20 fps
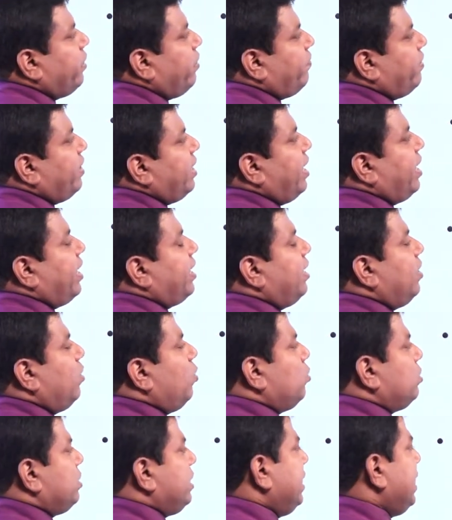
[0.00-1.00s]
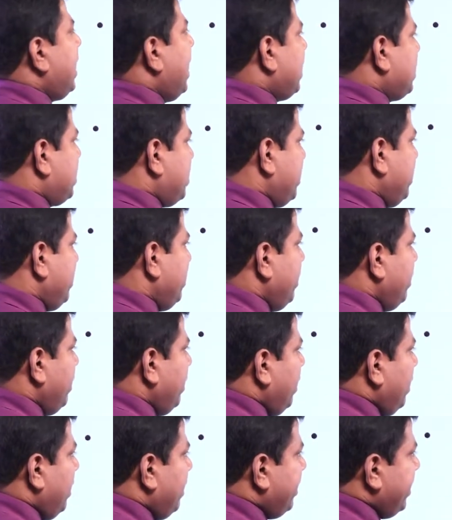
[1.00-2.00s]
of the diagonal OC dash.
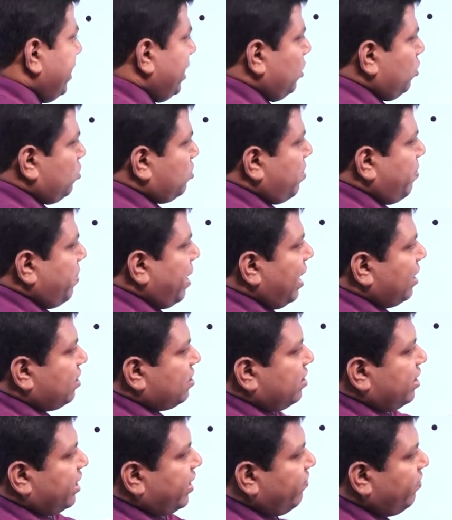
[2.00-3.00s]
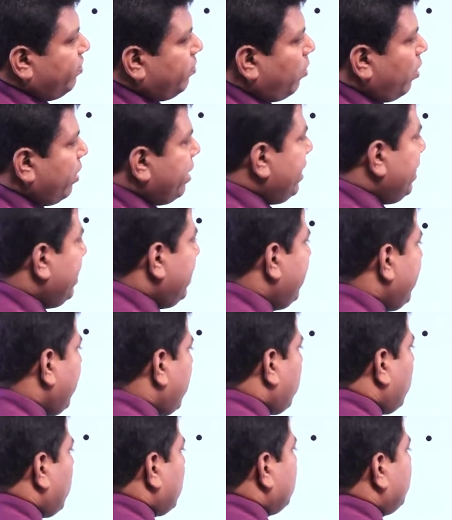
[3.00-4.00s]
Deduce the mass of the given body in
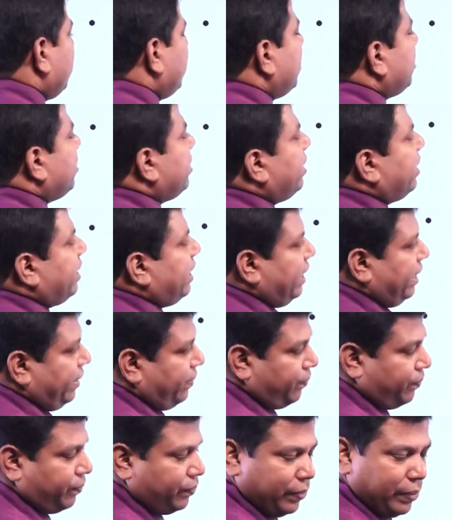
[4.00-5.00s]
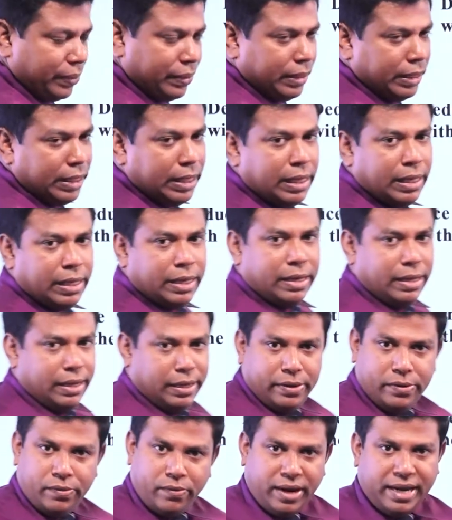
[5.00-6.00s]
accordance with the theory.
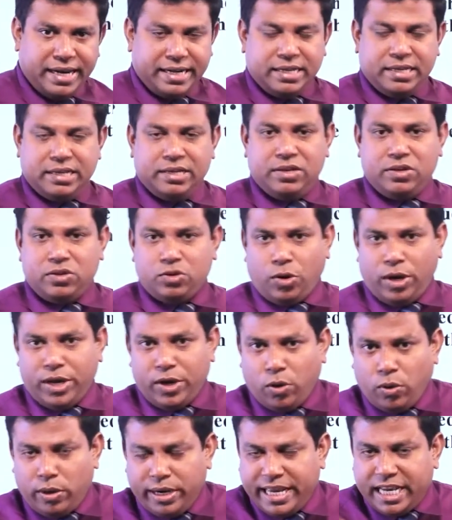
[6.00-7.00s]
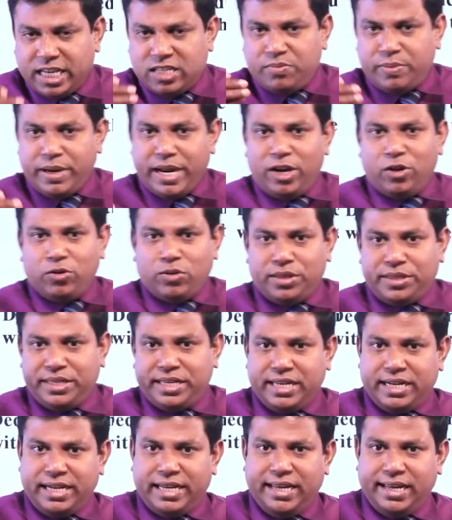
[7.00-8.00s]
Right, so I already explained you the
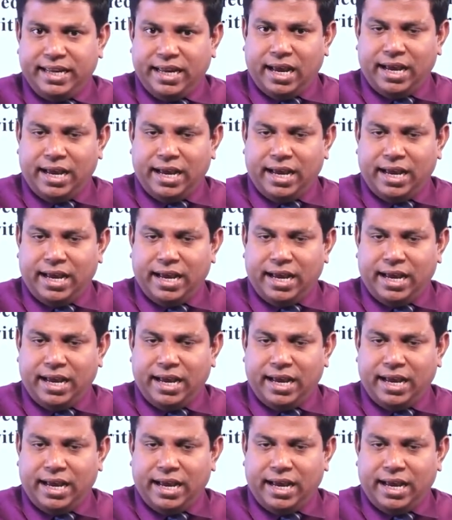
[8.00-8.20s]
theory,